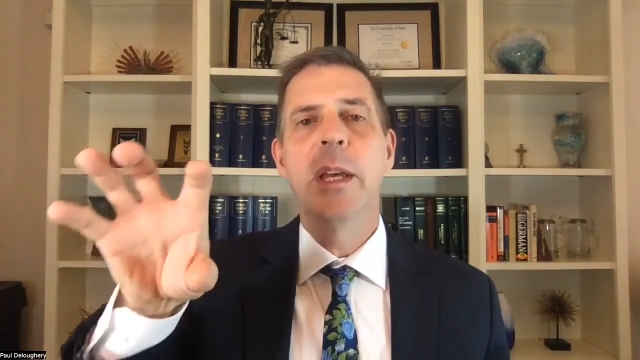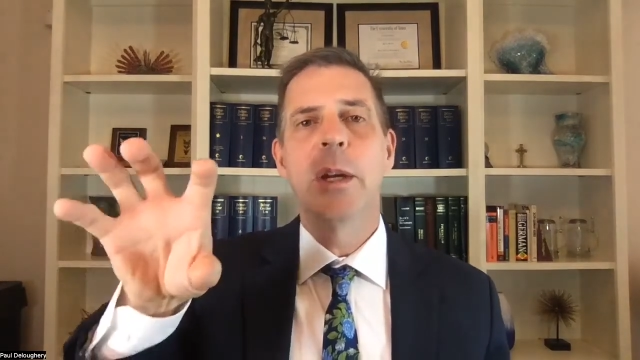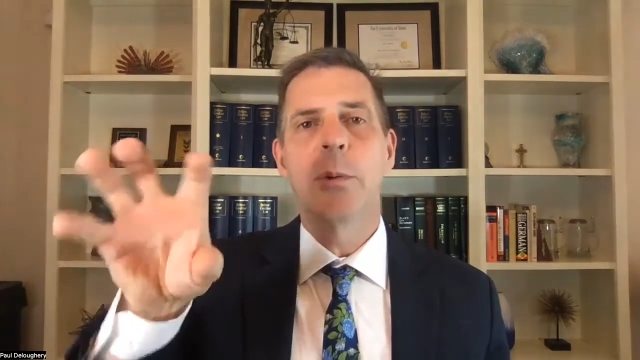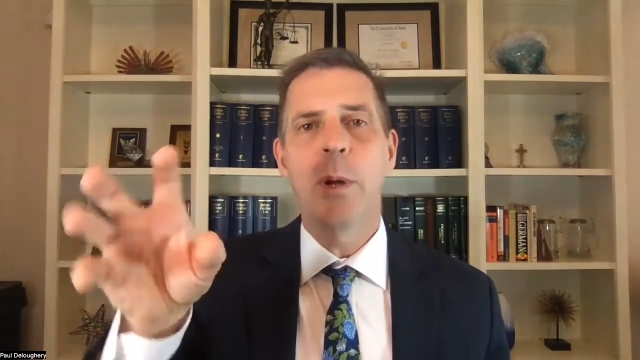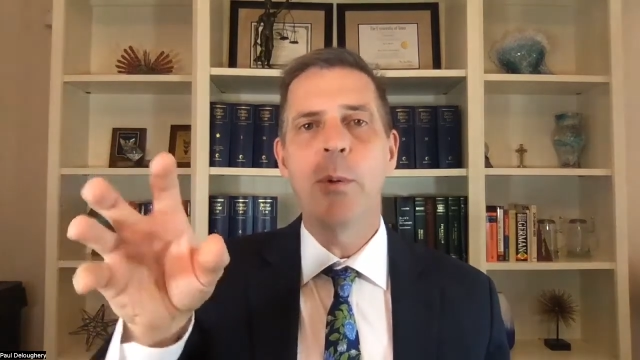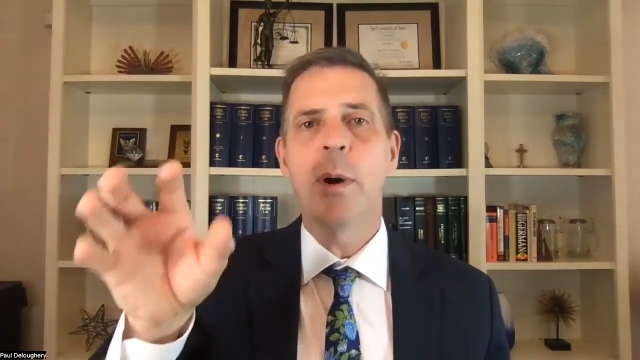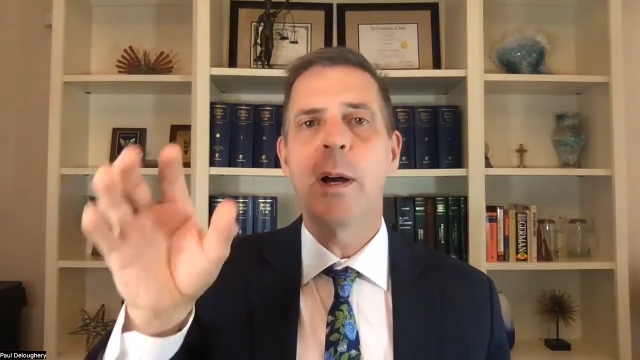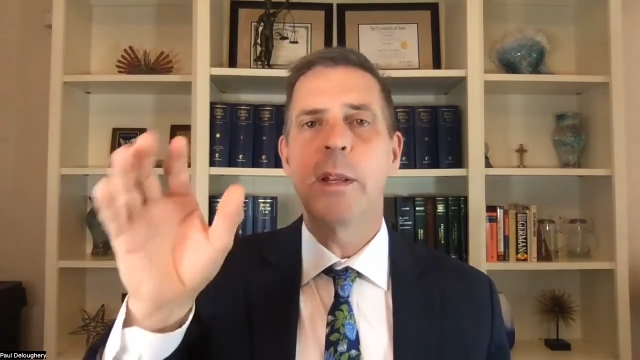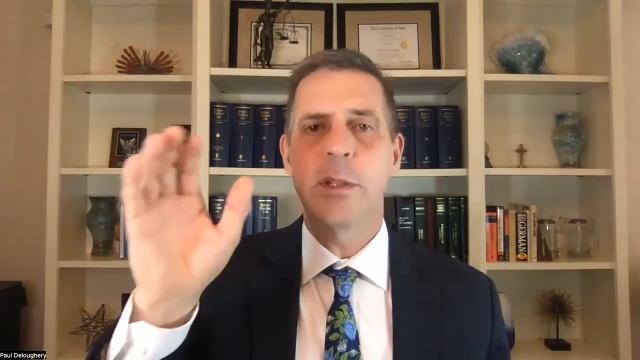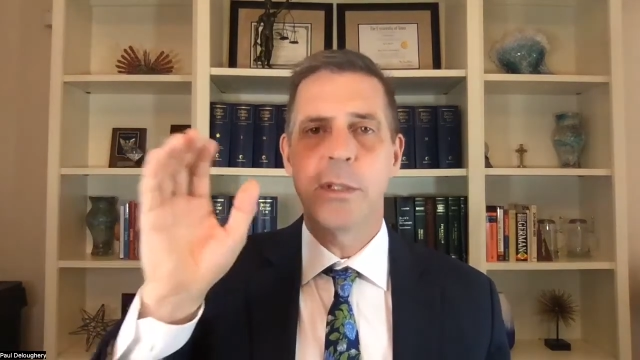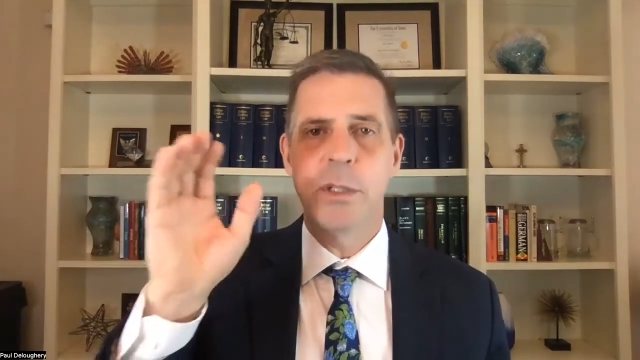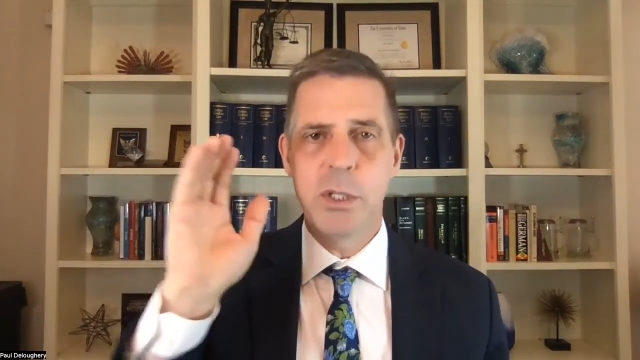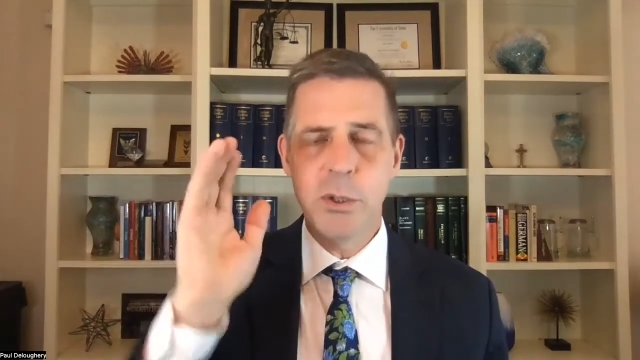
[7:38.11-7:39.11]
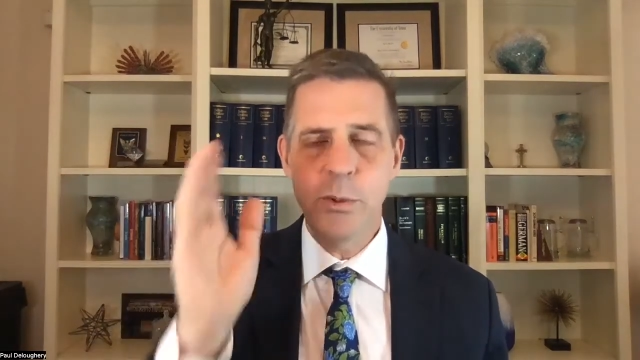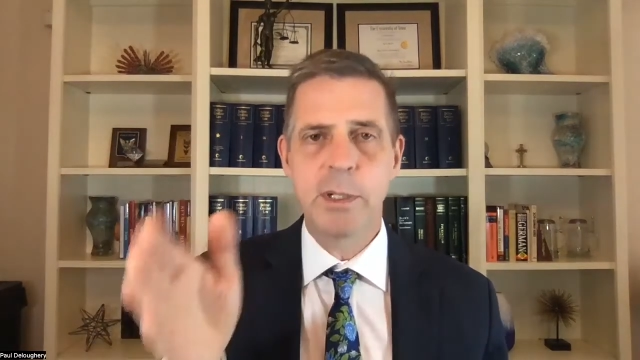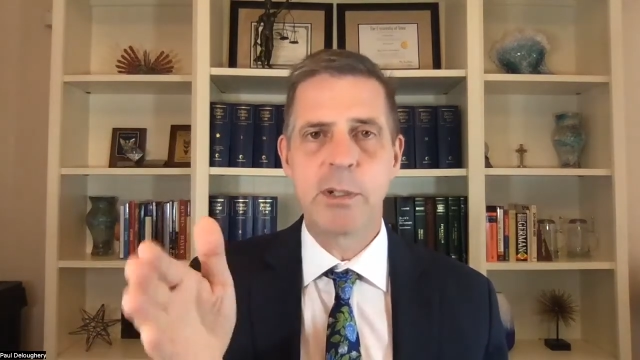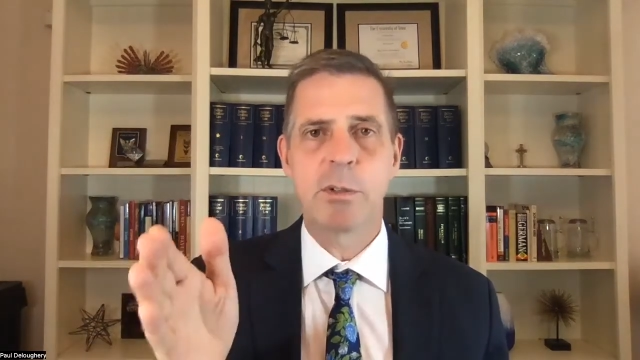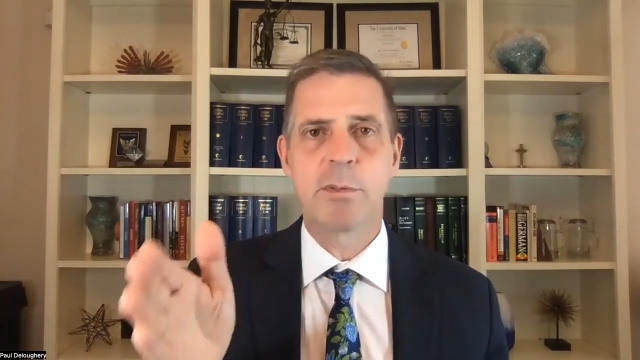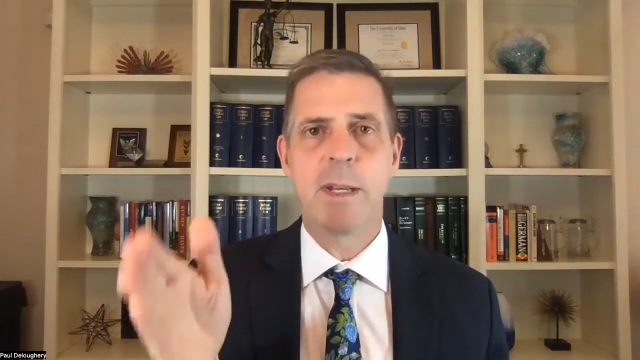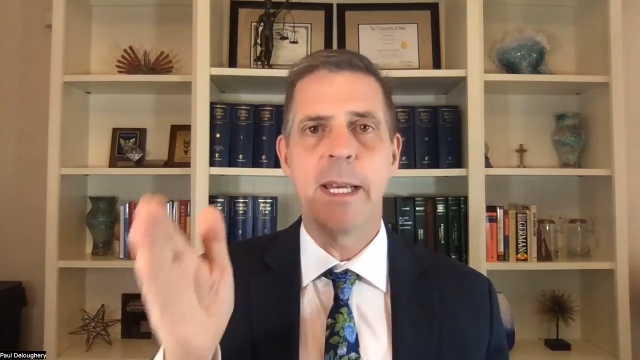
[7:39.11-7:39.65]
We want you and
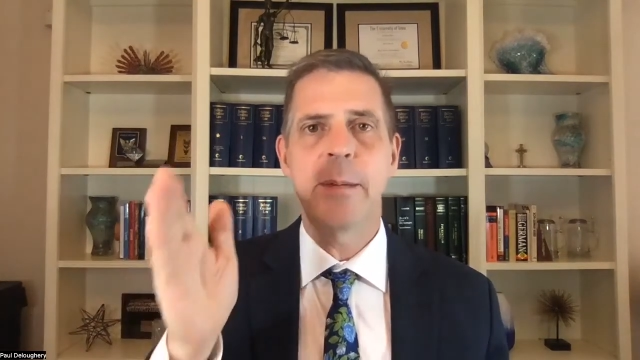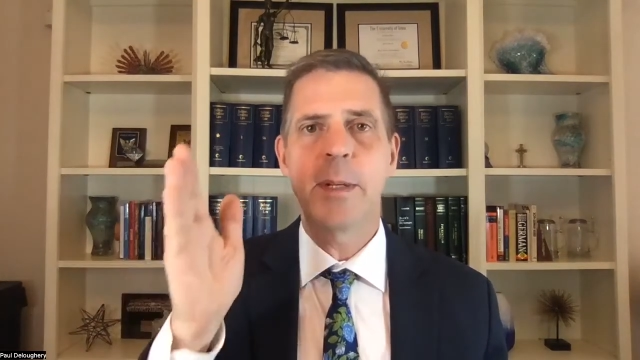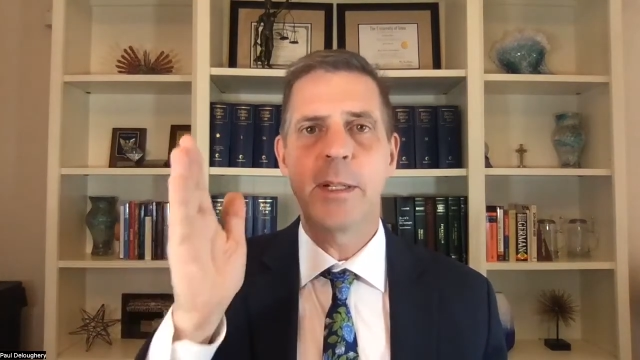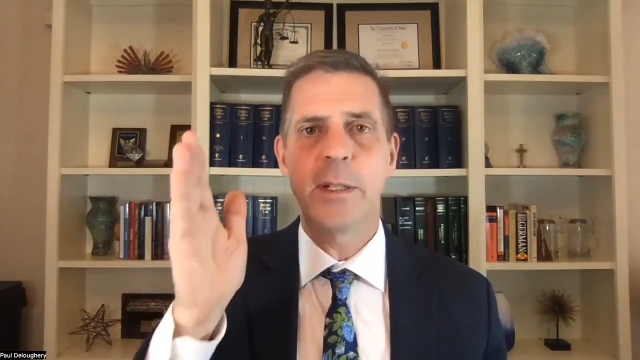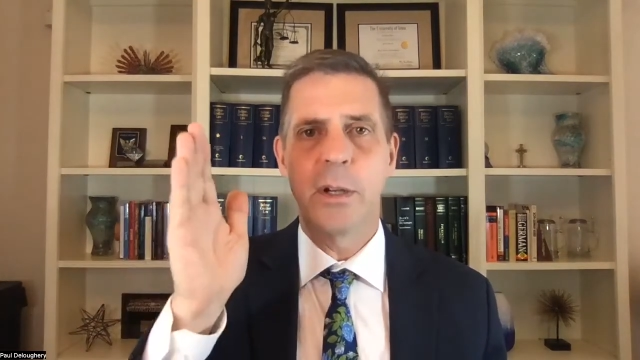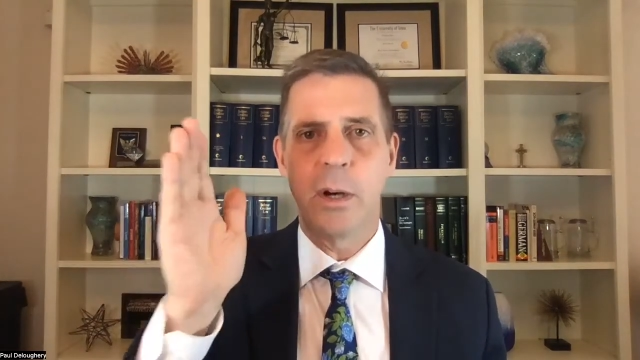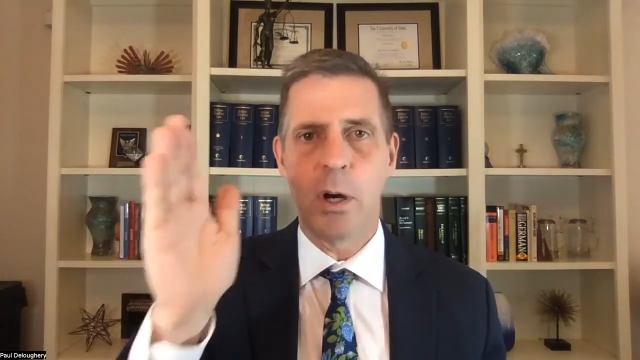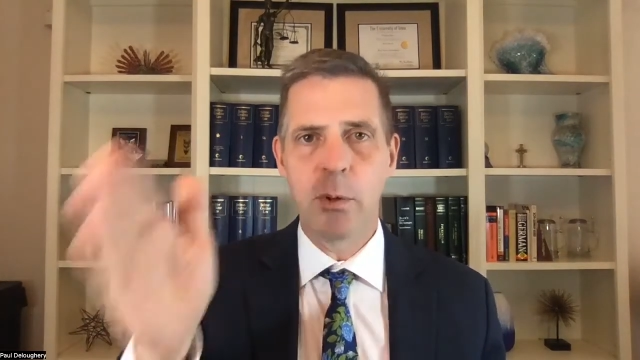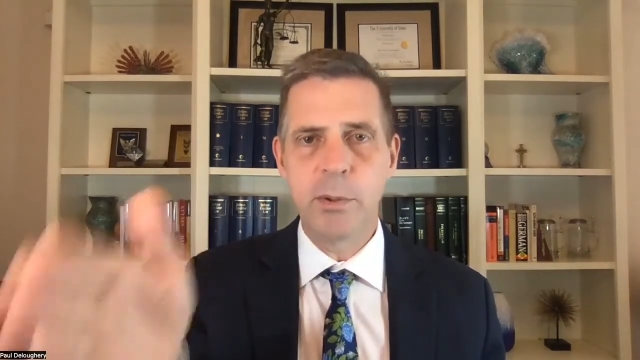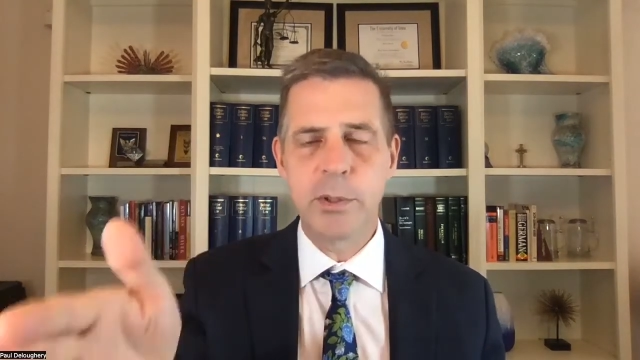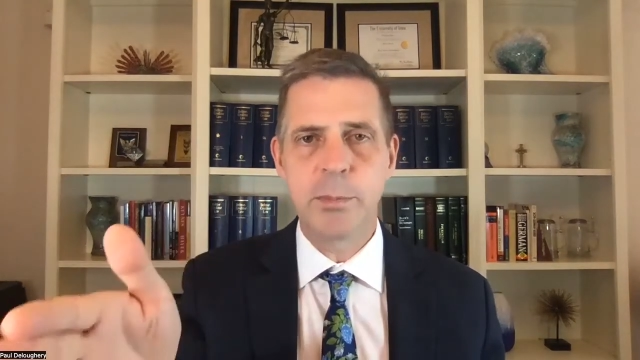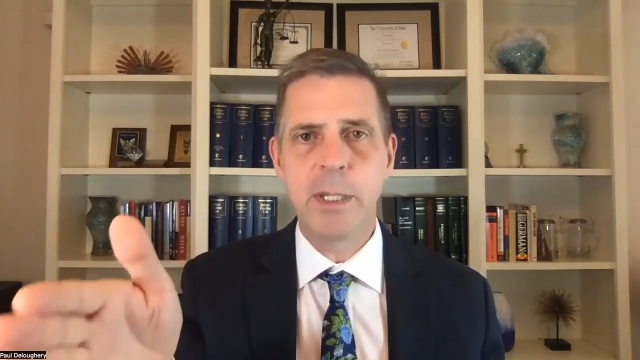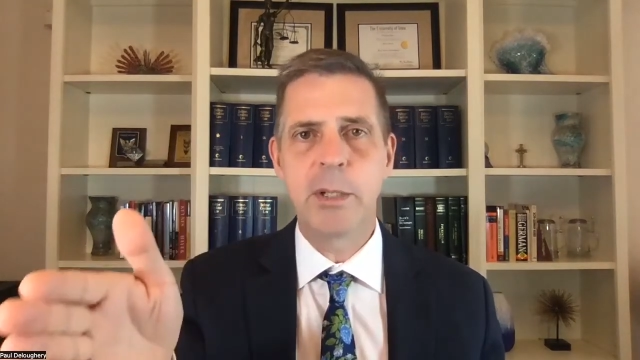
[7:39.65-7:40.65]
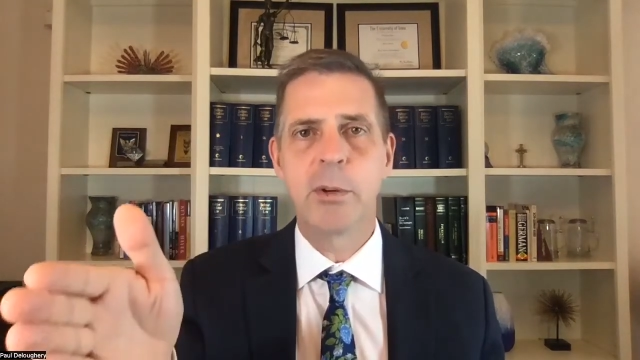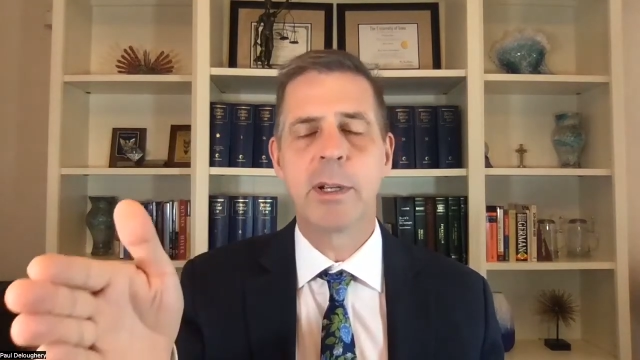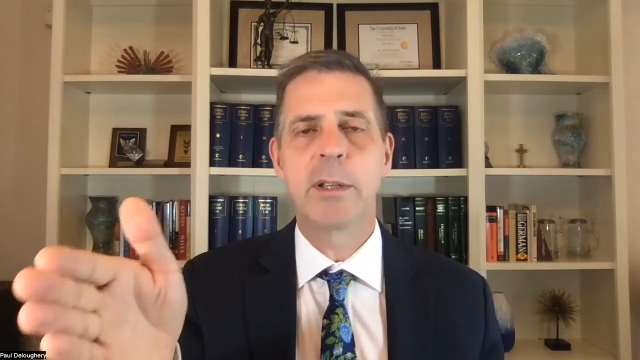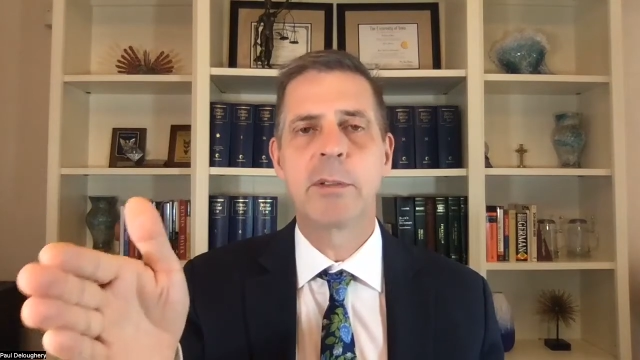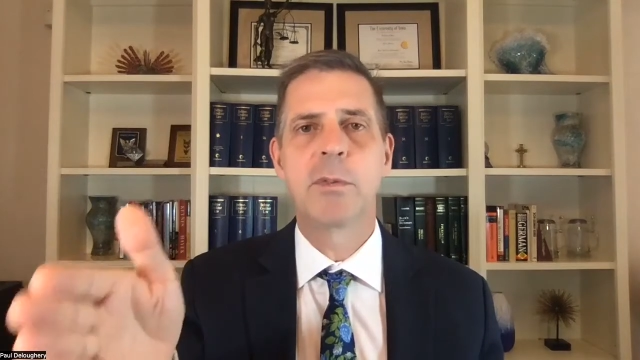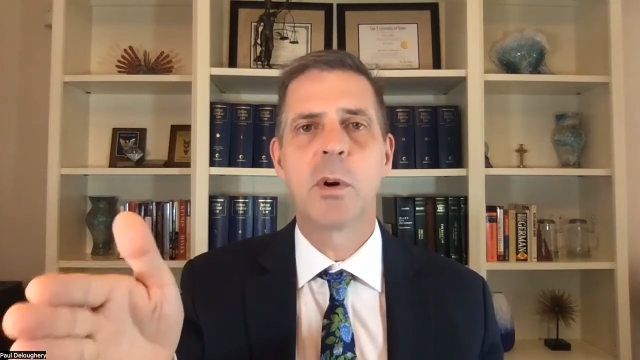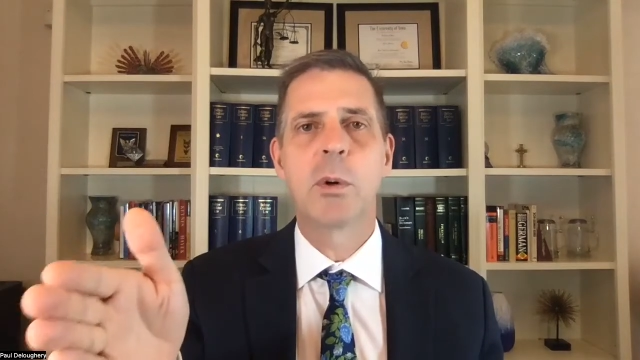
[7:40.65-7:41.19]
your family to always be going
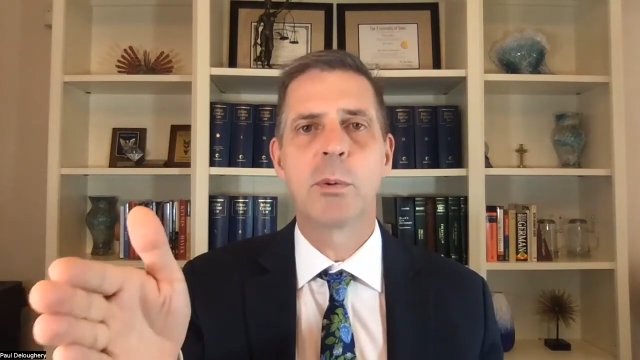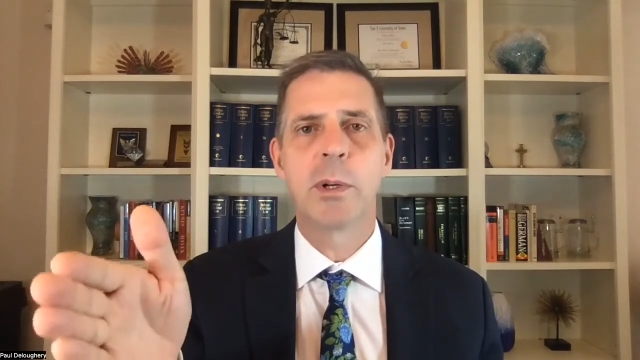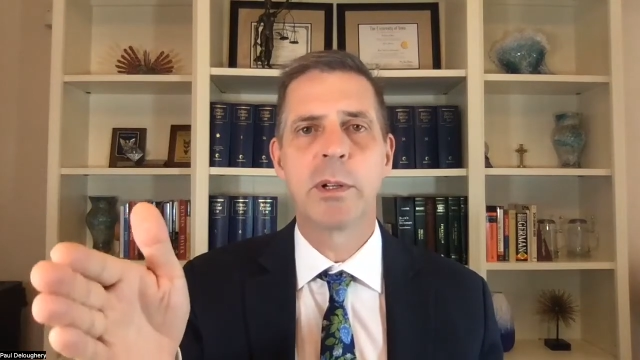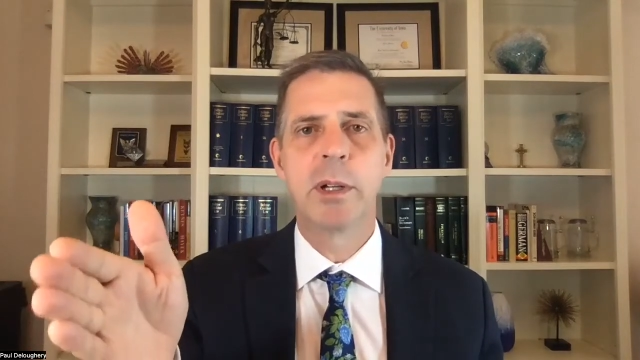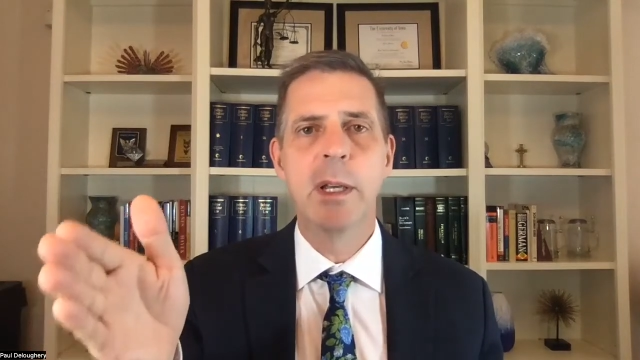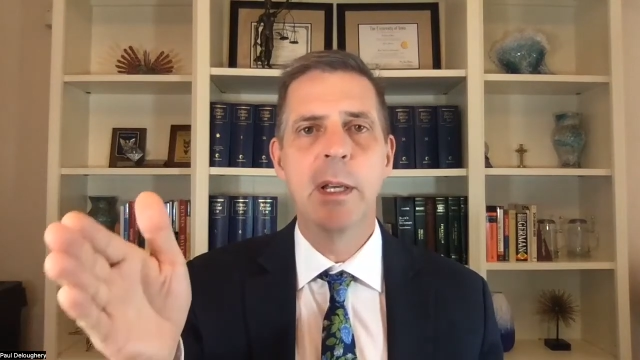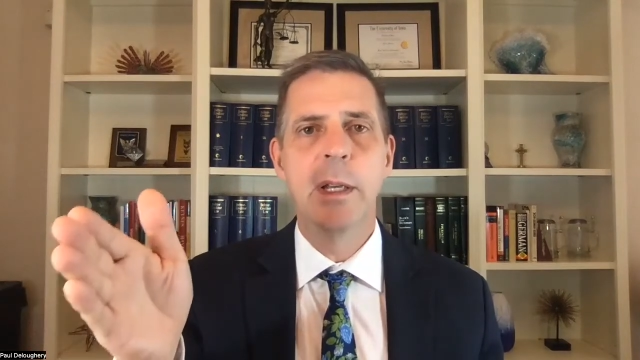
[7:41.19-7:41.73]
forward,